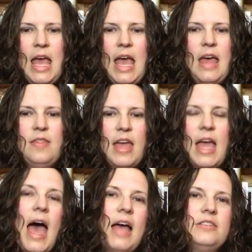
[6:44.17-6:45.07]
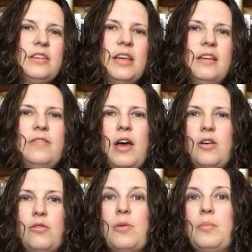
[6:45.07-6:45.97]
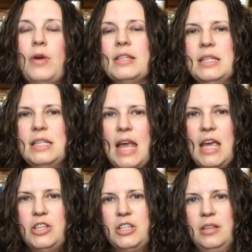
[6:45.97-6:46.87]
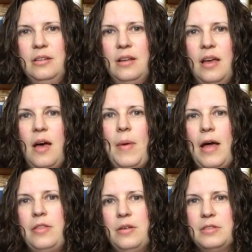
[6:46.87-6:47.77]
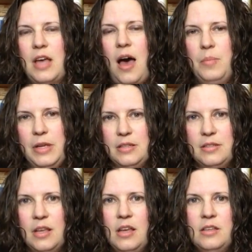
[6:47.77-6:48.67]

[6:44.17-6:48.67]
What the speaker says: and they had to give a group presentation about those hobbies.